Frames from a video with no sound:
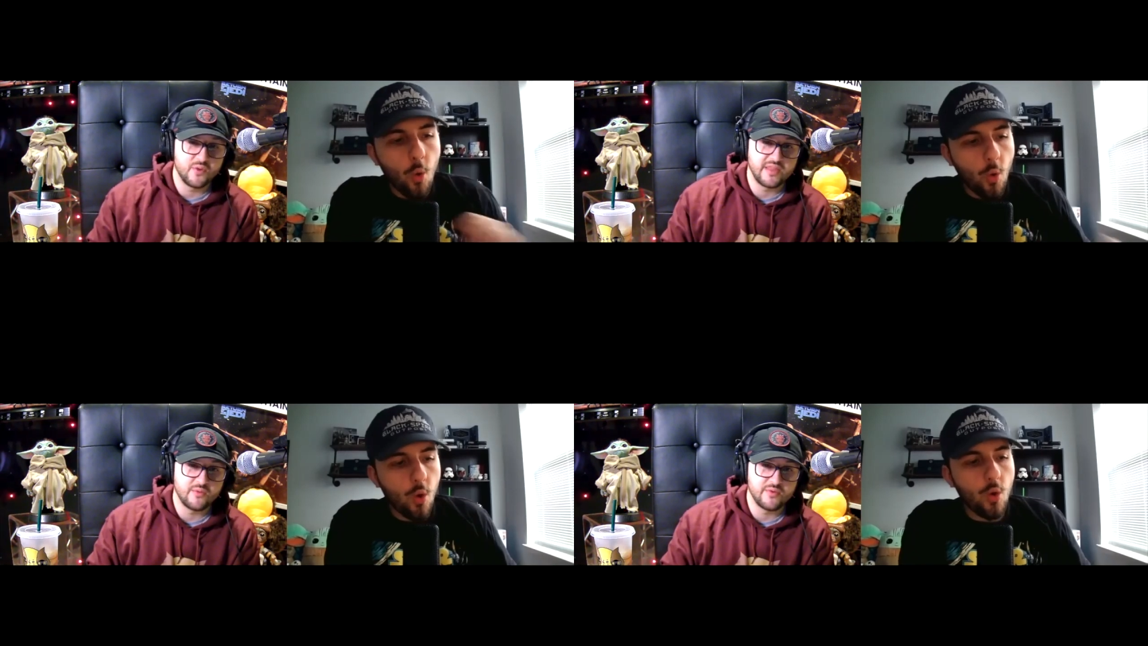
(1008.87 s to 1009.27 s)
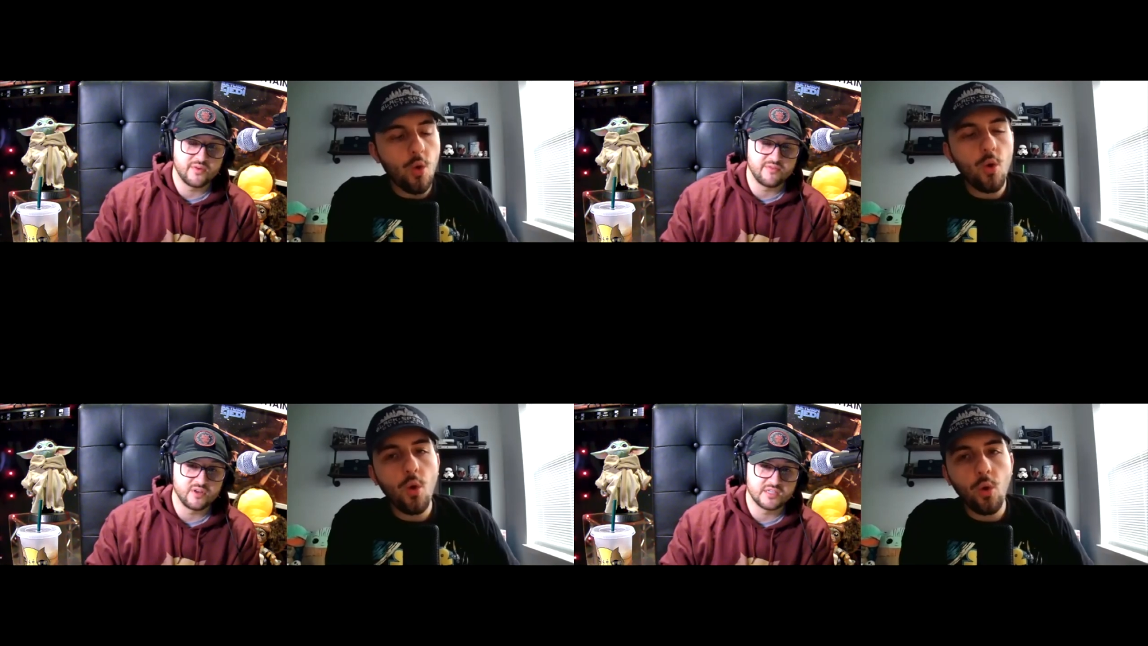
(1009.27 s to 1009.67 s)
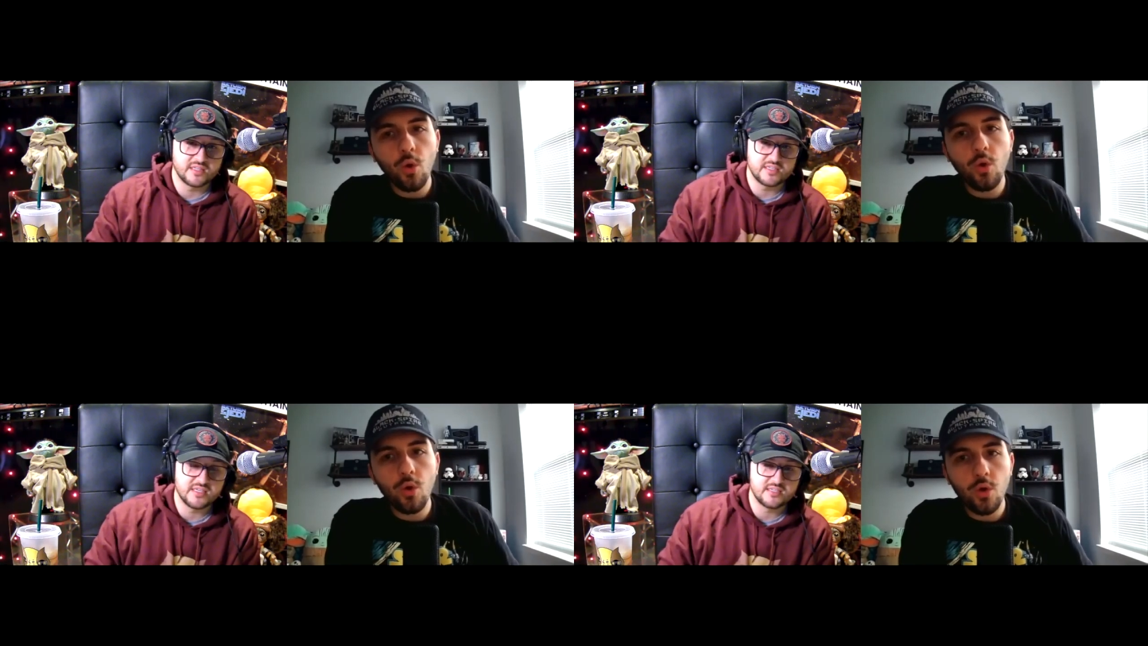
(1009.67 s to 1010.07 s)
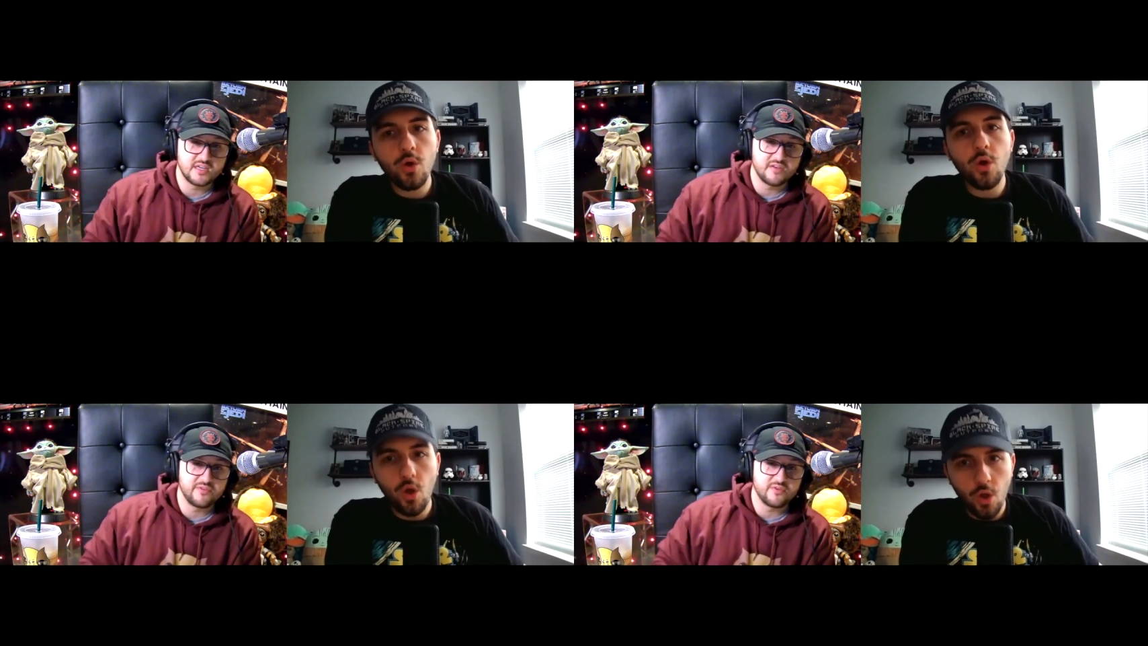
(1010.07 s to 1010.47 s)
Speaker 1: that we would have looked at the season
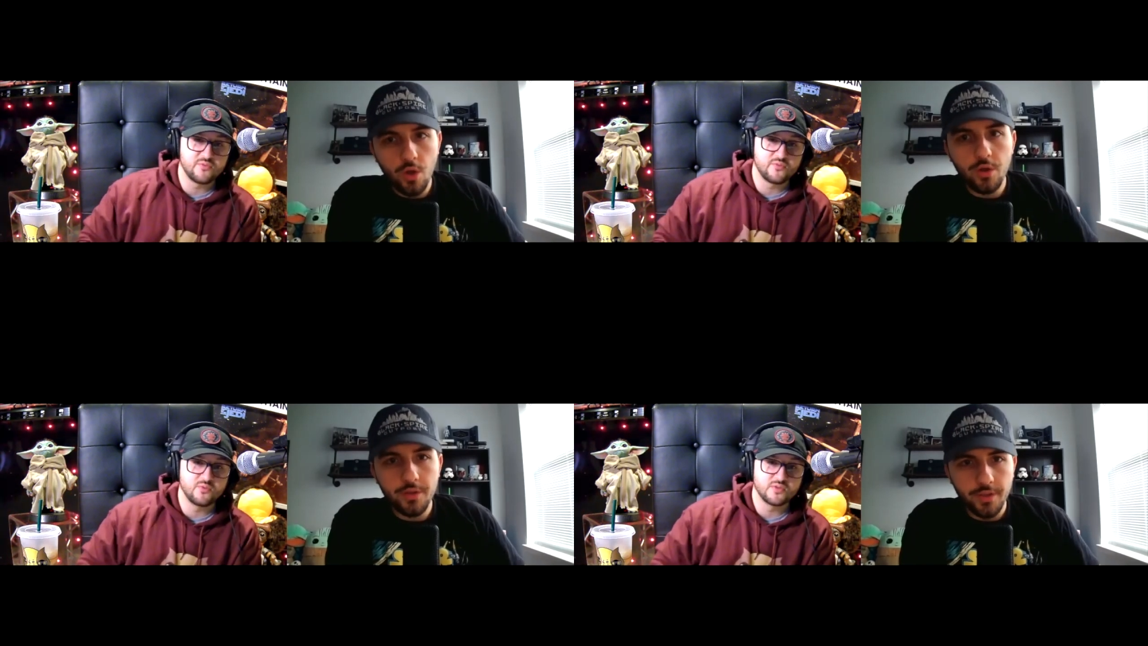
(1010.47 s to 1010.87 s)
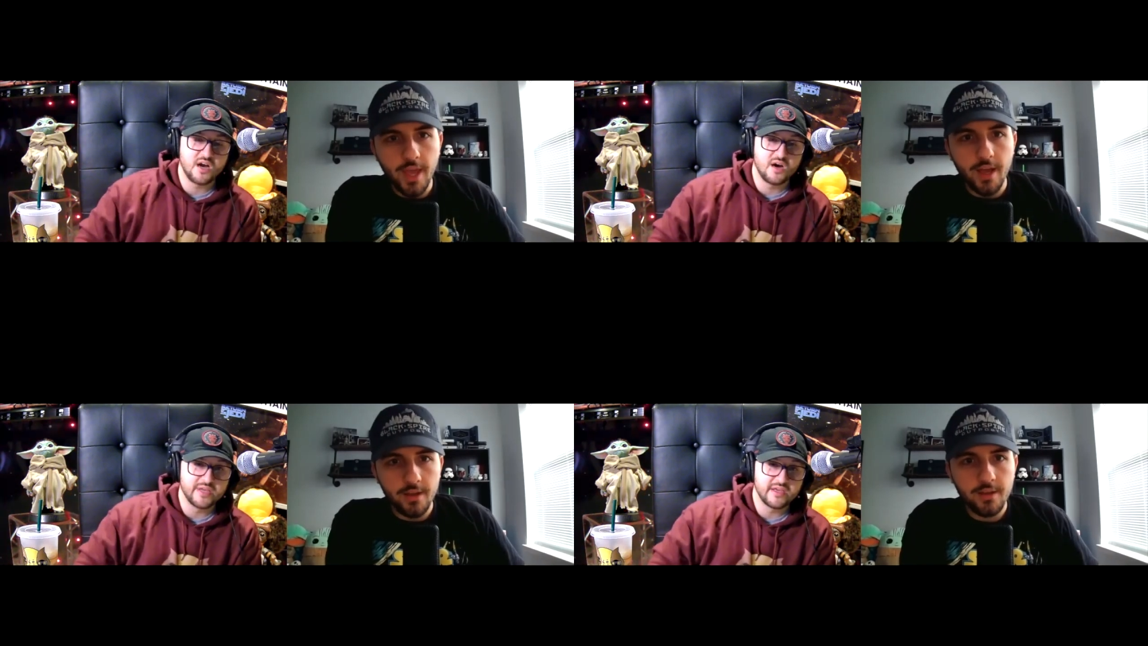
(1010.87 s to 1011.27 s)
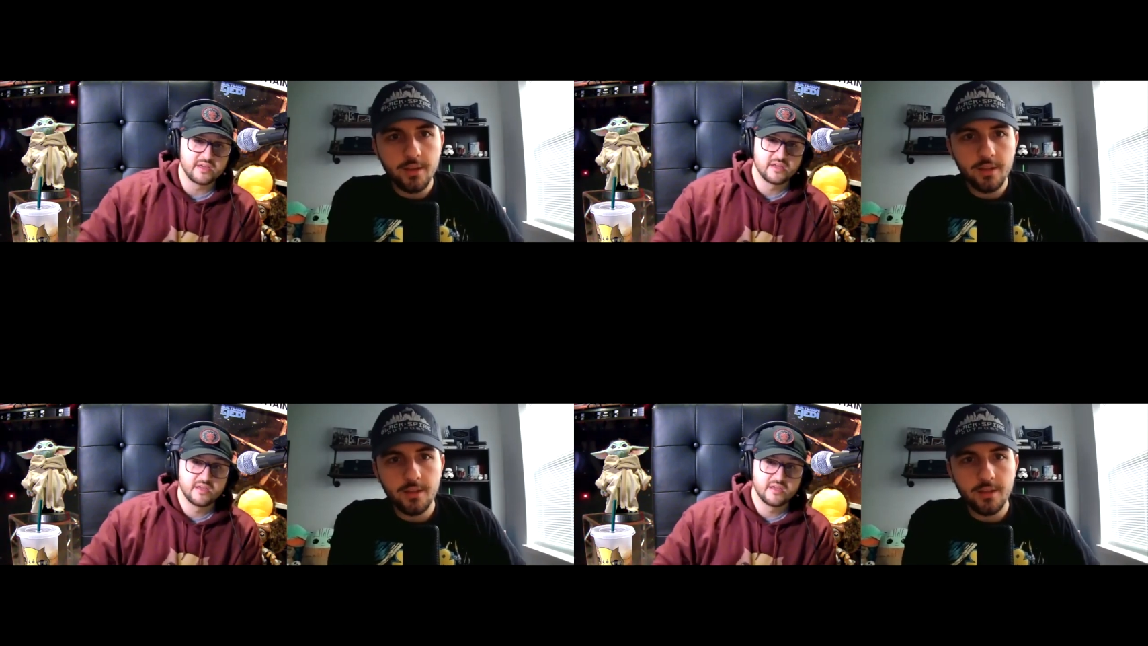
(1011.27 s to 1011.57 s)
and viewed what was coming. Yeah.